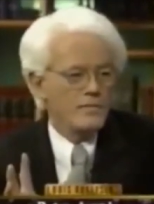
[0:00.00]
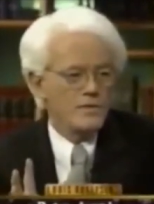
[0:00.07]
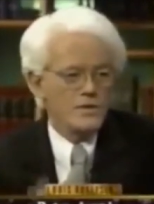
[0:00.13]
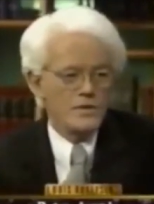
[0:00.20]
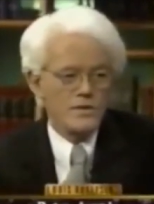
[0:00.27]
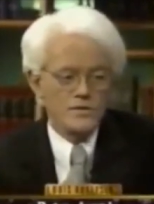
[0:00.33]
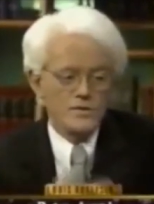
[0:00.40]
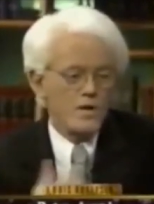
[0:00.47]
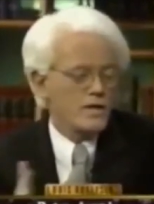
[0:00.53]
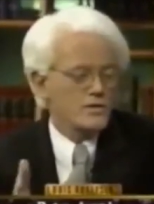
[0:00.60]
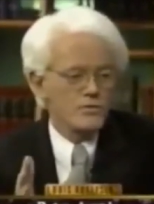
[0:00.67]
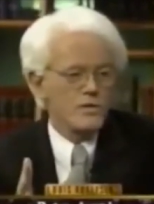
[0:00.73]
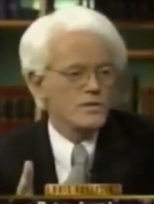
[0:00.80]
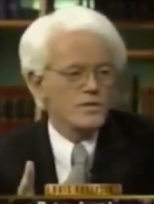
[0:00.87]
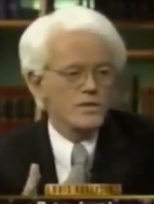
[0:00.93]
Because stocks
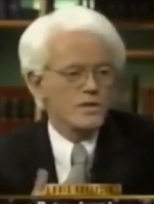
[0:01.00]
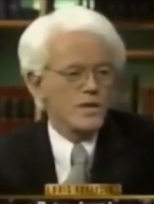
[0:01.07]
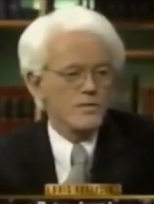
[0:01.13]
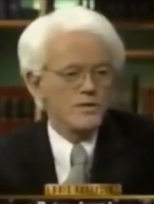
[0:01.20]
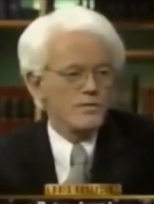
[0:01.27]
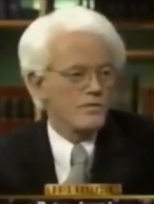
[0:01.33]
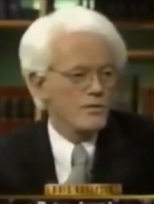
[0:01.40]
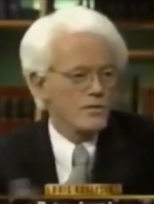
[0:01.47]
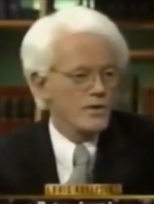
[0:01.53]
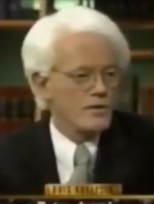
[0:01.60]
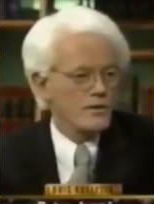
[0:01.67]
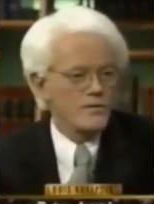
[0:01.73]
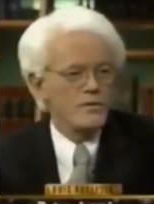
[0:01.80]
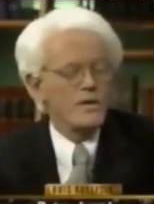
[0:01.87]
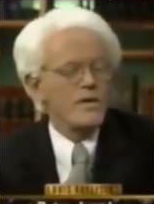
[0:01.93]
are risky. I mean,
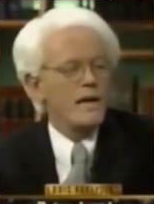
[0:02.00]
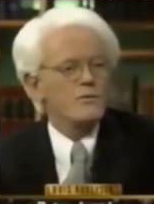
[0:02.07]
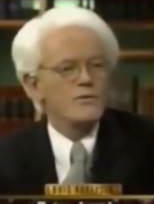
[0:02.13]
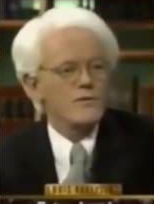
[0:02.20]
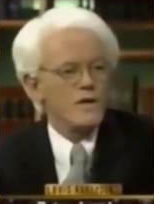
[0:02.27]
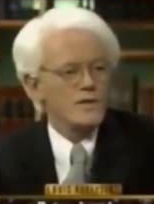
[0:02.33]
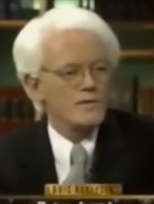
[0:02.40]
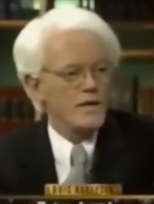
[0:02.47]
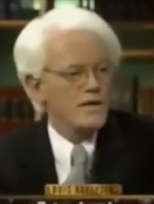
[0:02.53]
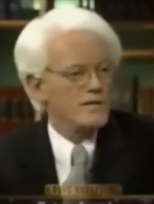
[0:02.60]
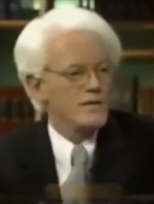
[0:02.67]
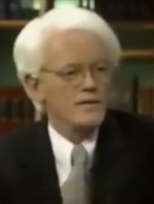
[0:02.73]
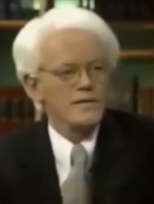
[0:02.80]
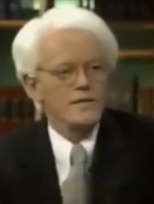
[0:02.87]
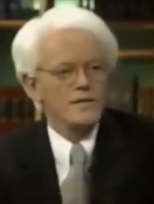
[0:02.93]
look at how much we lost in
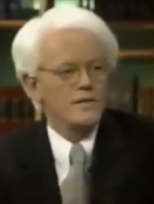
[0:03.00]
AT&T.